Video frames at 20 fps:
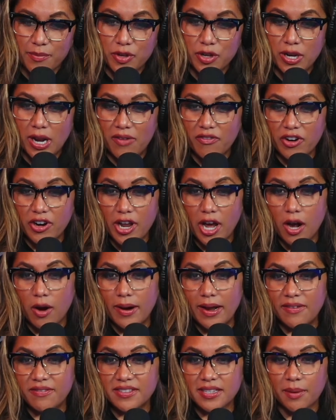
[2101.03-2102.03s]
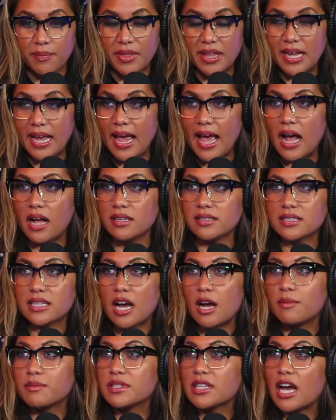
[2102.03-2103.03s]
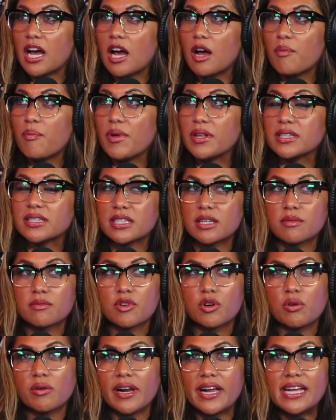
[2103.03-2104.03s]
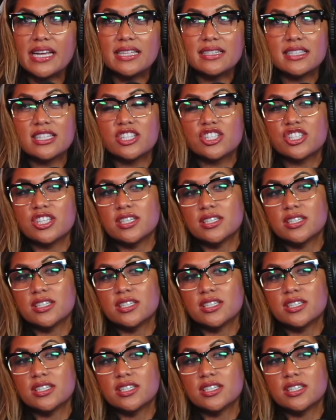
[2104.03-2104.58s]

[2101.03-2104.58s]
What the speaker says: you never know if something else comes up and some crazy shit